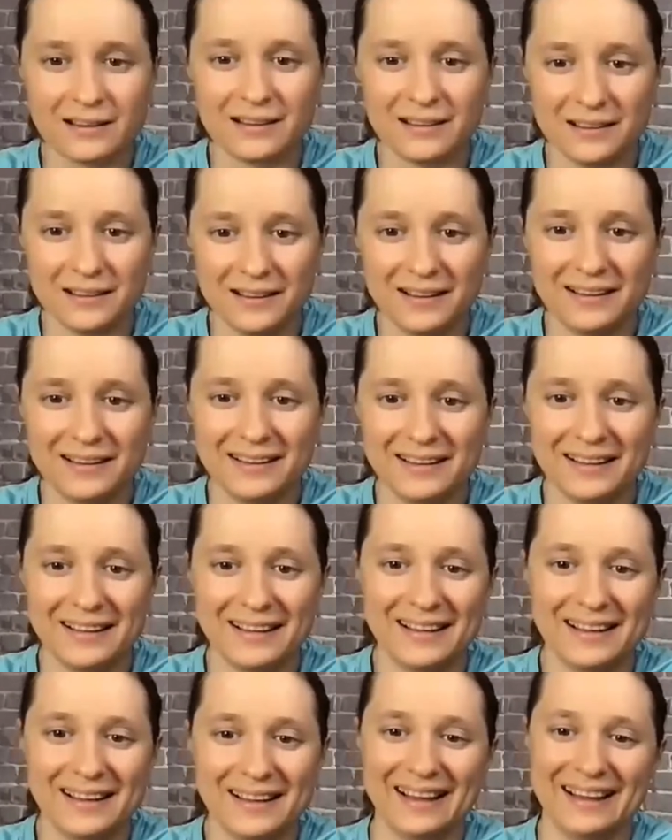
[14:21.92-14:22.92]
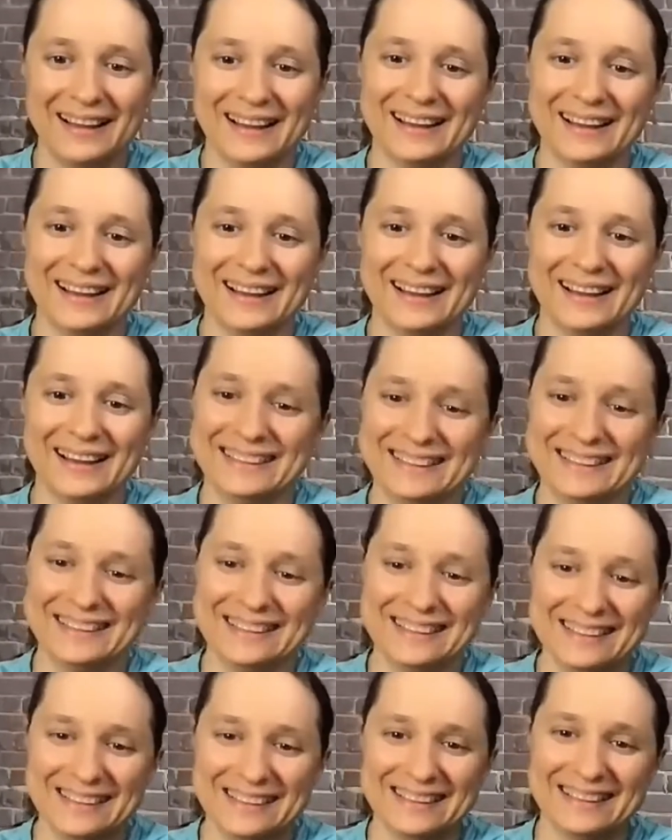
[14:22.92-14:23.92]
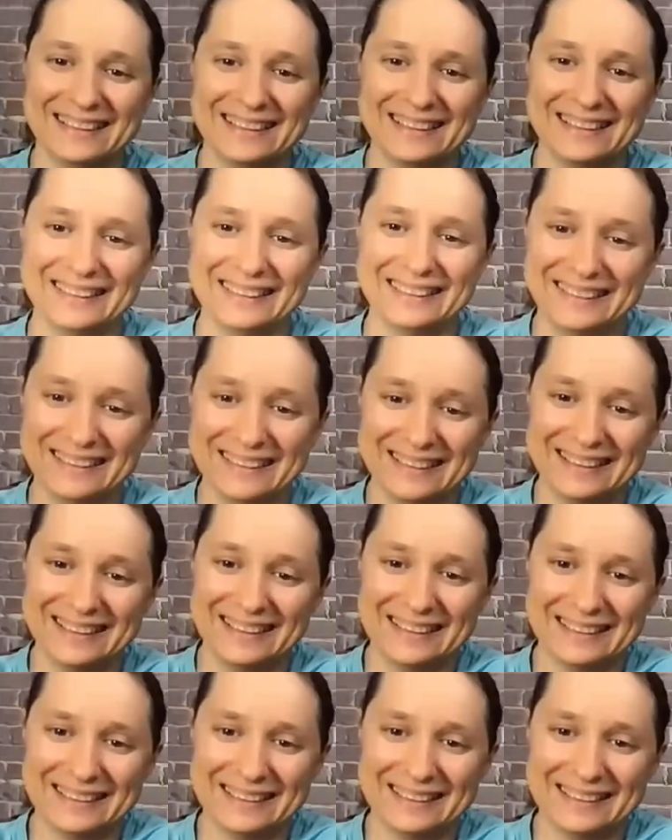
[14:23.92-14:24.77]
(silent)